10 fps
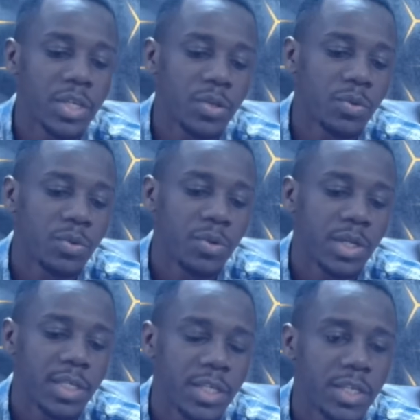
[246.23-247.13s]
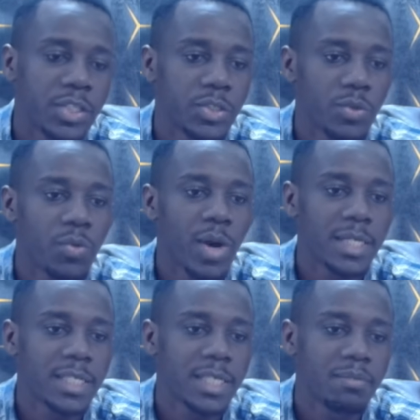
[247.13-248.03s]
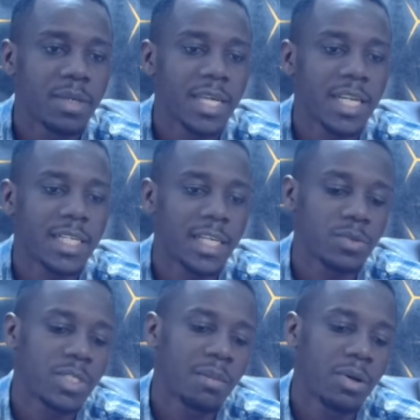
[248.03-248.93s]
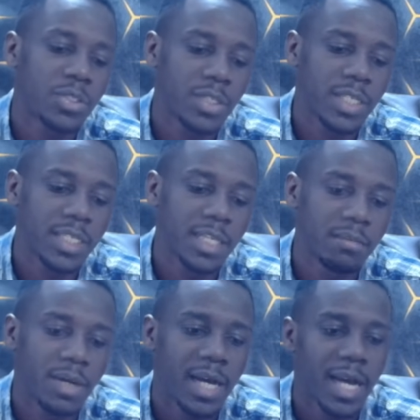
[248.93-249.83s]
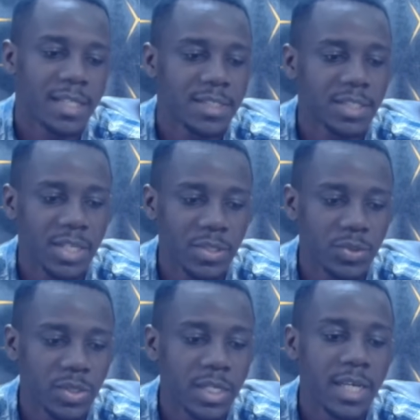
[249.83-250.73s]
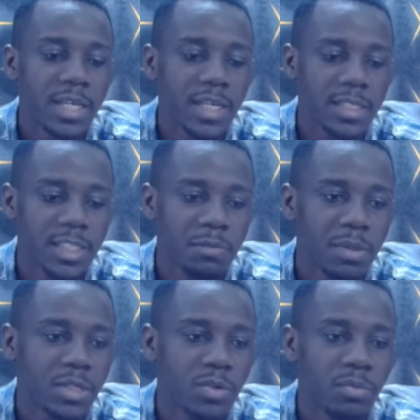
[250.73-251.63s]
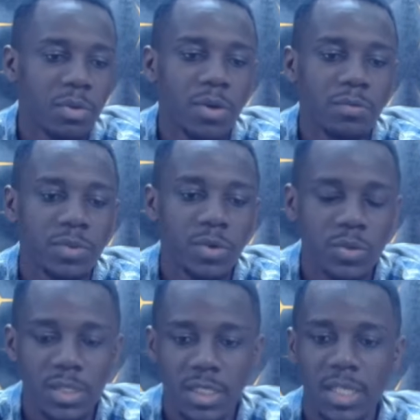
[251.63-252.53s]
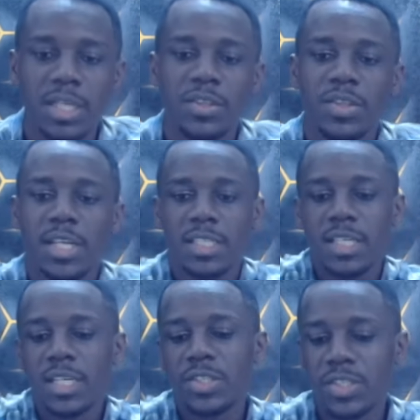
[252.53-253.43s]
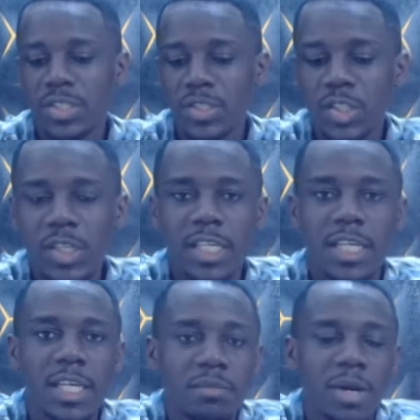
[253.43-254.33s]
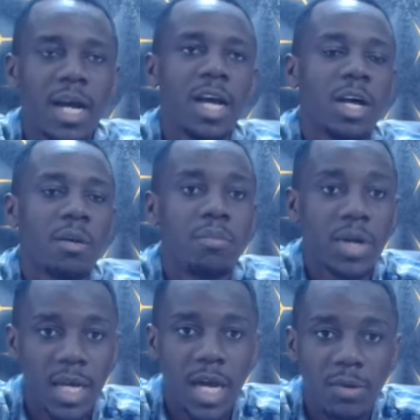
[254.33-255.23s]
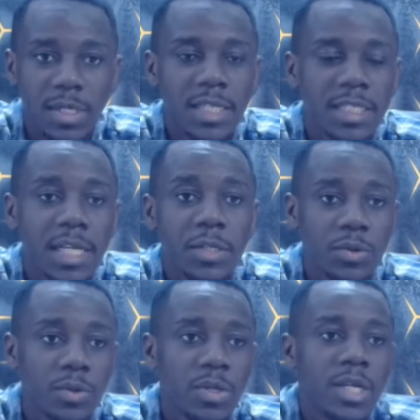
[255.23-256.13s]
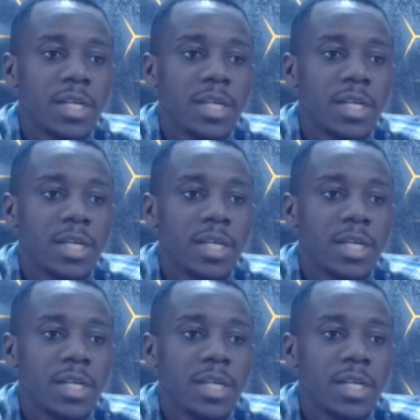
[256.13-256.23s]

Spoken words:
you into what Mikel Arteta has to say about Jurrien Timber, as this season is expected to be one of those that sees Jurrien Timber break out. And I tell you,